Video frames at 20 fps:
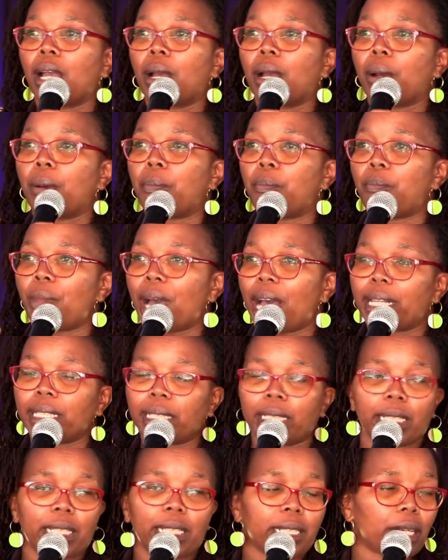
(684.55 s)
man
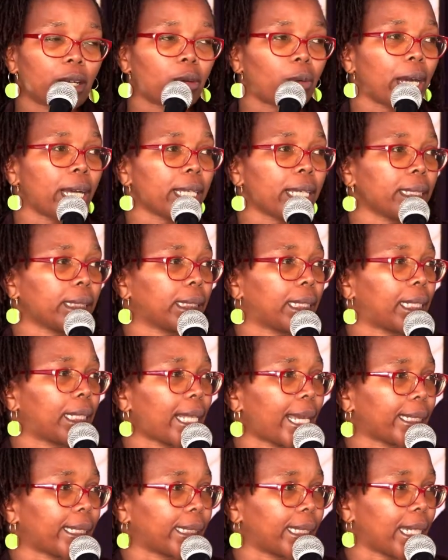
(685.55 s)
in our
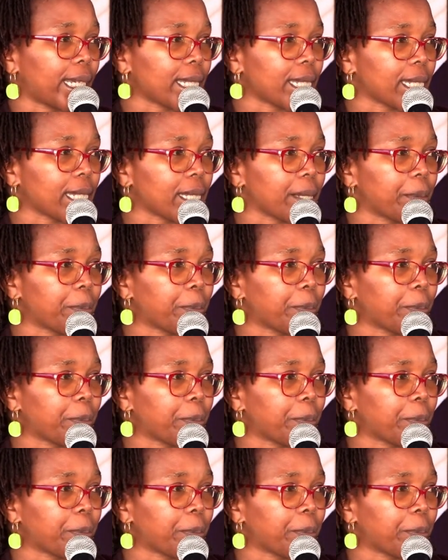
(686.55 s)
likeness.